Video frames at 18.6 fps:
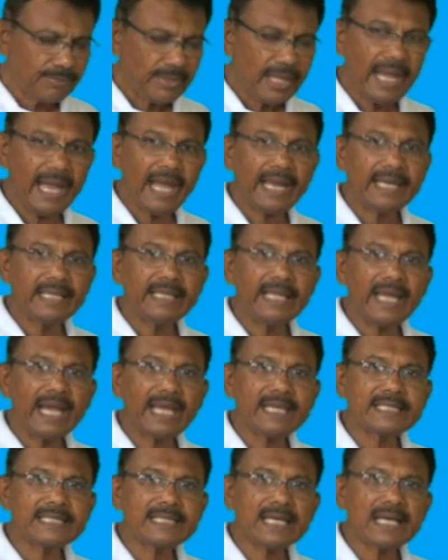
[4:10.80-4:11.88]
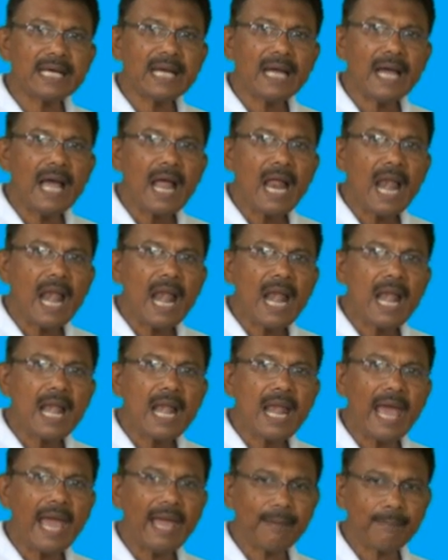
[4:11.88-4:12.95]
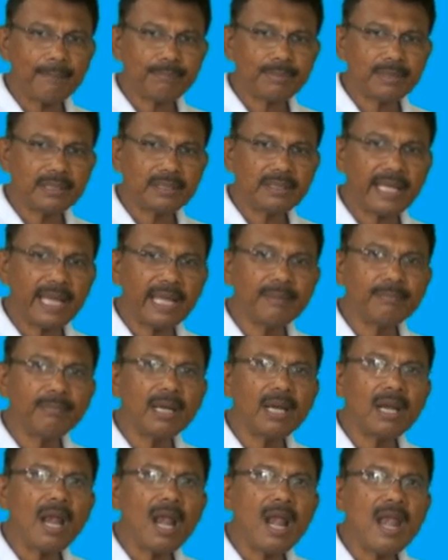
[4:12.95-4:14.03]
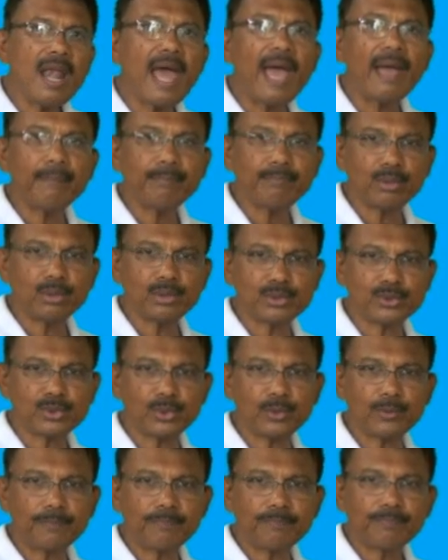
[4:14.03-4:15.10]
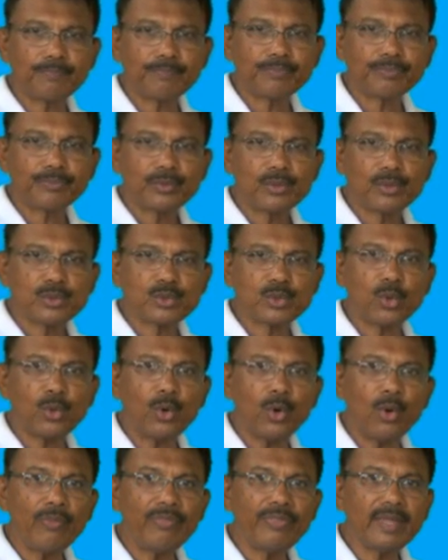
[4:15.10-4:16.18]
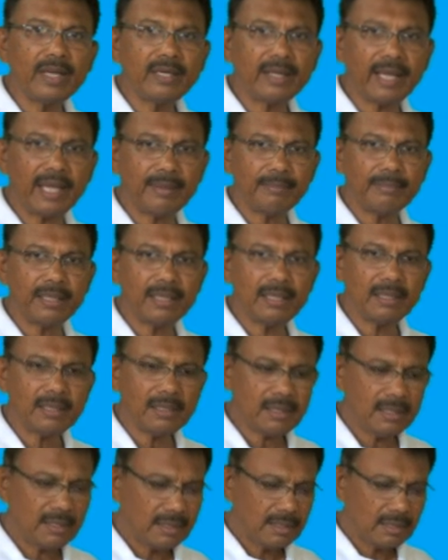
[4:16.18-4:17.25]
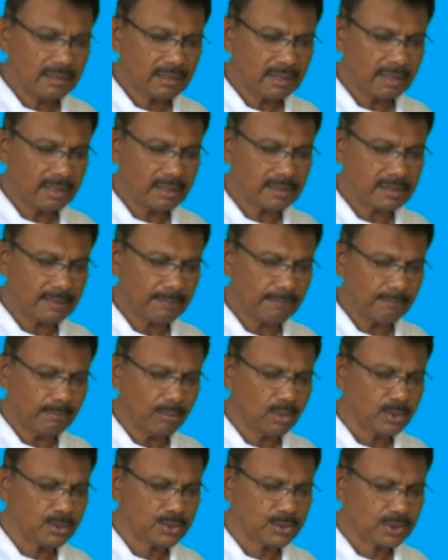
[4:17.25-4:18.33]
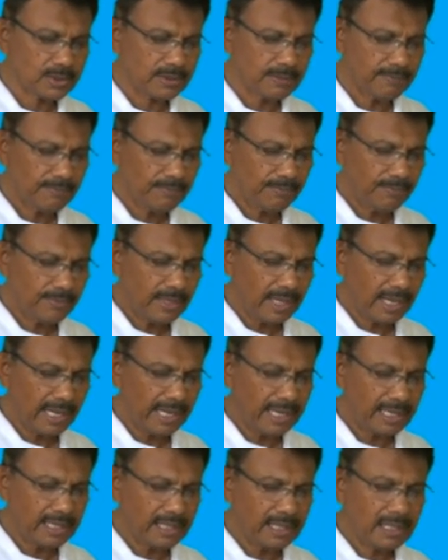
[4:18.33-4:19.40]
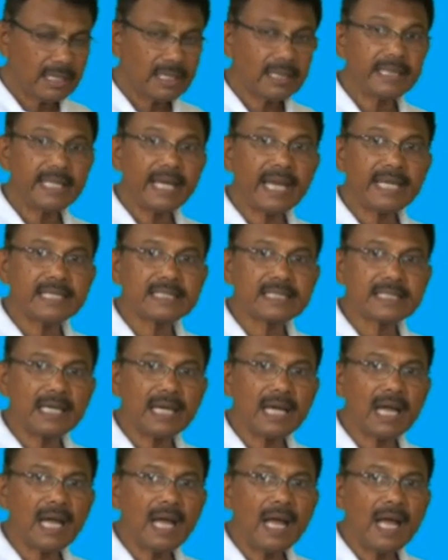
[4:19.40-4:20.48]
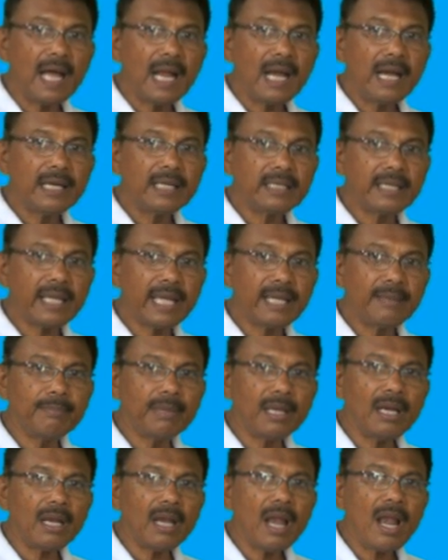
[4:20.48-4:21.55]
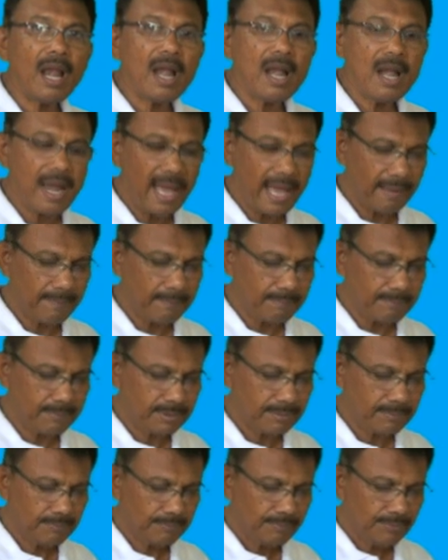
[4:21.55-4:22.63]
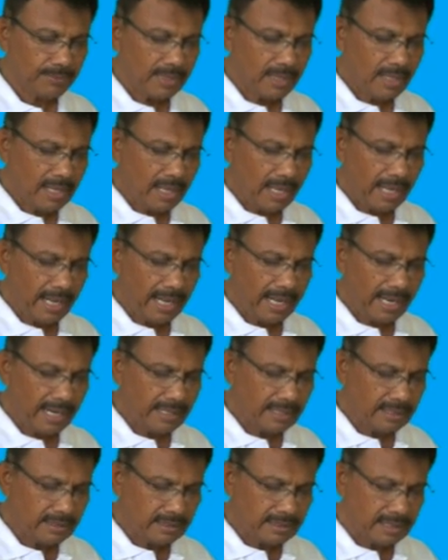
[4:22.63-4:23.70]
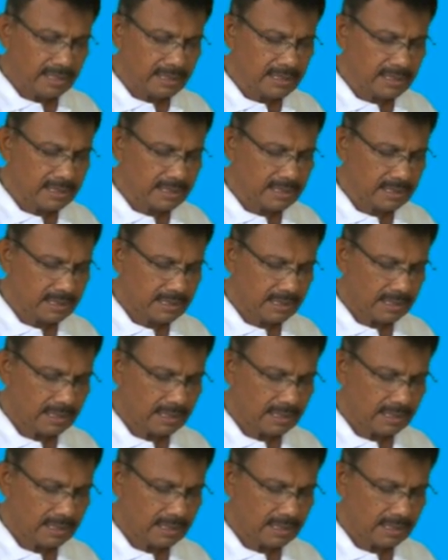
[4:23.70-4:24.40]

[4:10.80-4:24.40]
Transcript: and there is a lamp, table lamp also. So on the table there are some books and there is a table lamp, and this